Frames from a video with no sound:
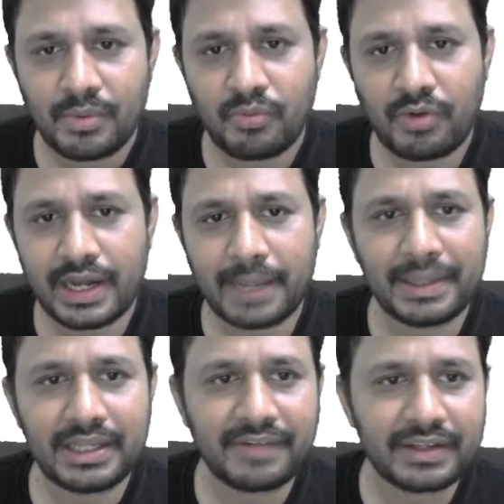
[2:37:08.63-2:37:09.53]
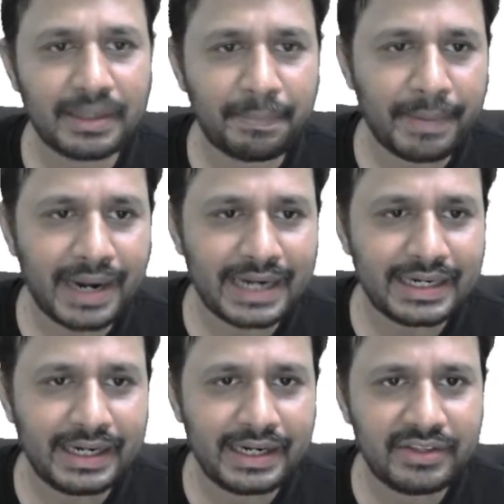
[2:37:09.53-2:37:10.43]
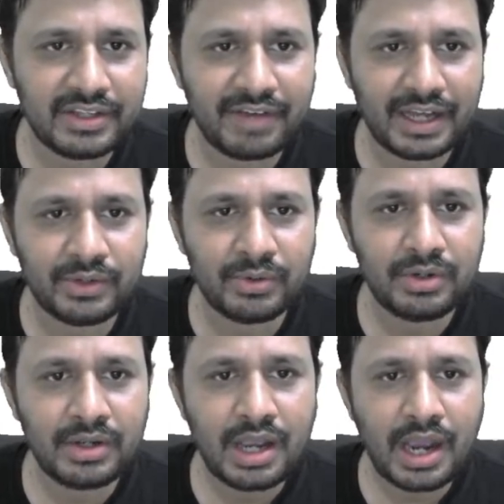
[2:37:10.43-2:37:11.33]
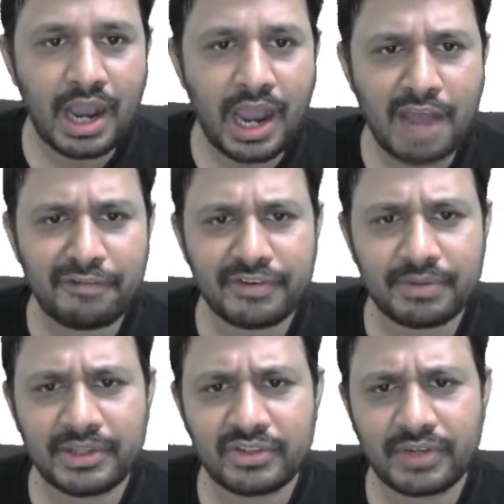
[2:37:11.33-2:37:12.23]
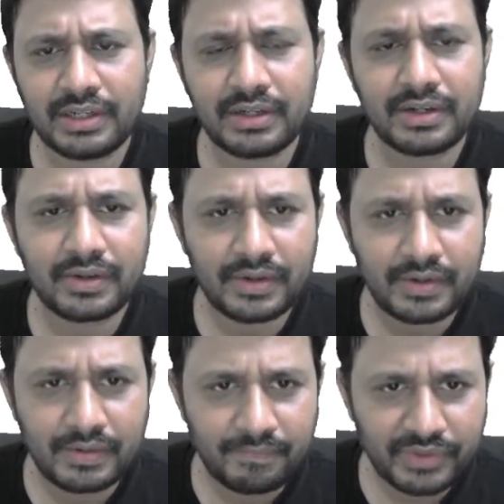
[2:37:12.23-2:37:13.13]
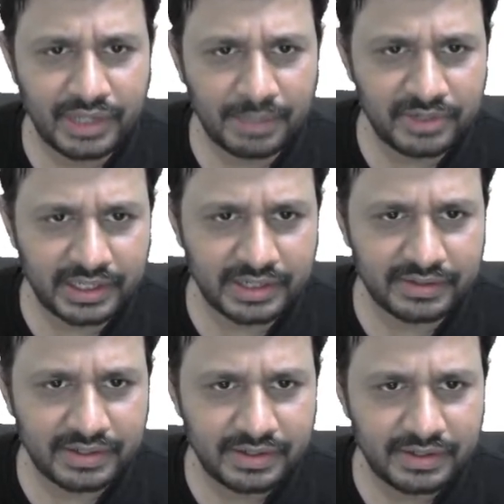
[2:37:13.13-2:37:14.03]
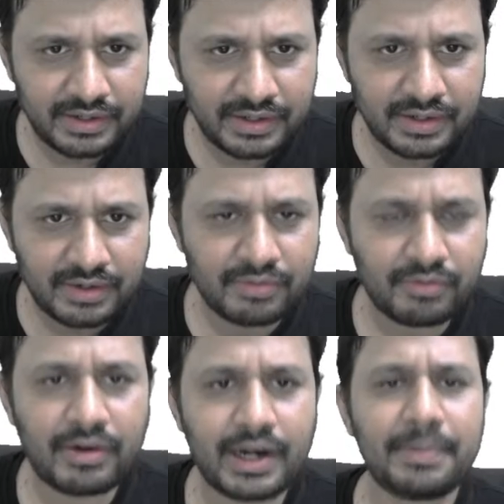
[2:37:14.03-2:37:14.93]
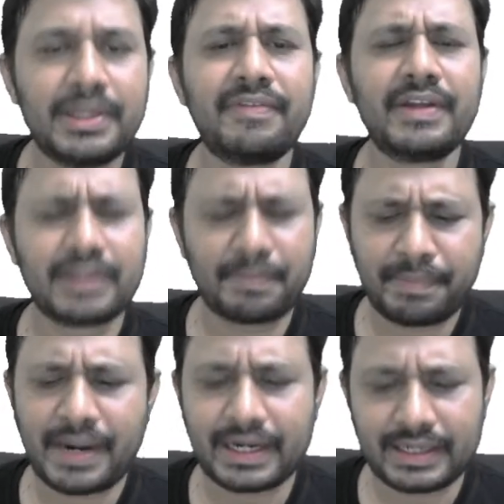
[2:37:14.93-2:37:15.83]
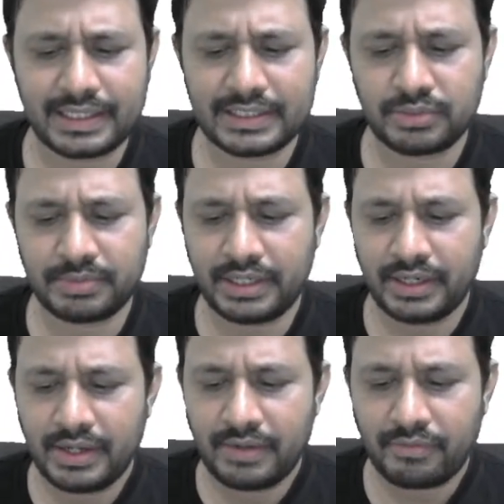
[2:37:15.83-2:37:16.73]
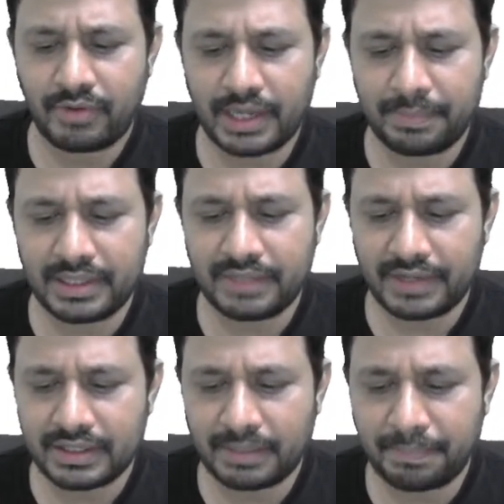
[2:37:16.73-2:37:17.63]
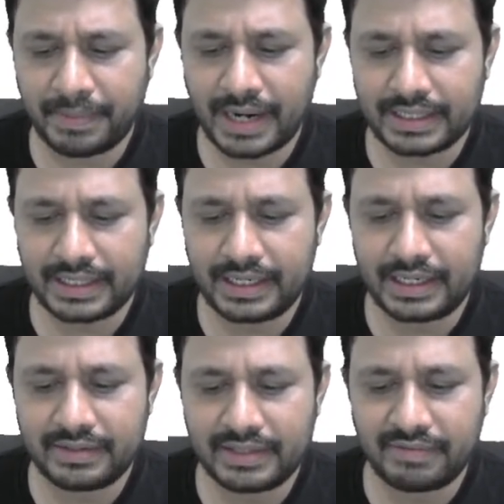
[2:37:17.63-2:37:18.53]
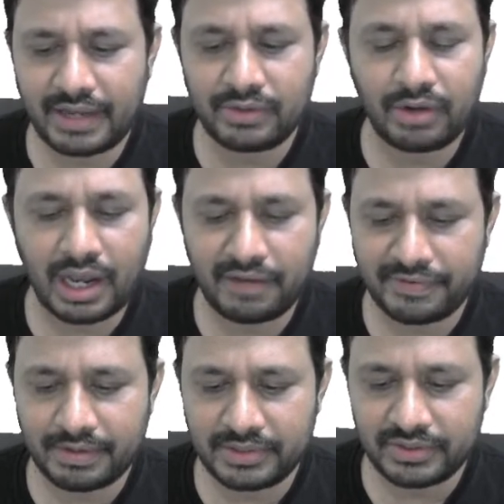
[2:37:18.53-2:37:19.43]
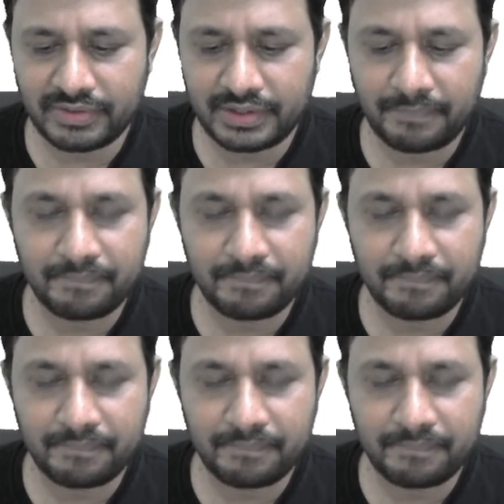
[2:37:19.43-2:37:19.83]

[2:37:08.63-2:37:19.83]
What happens if I subtract a DC value half from this one? Observe here. What happens if I subtract? Assume that. What happens if I subtract a DC value half from this one?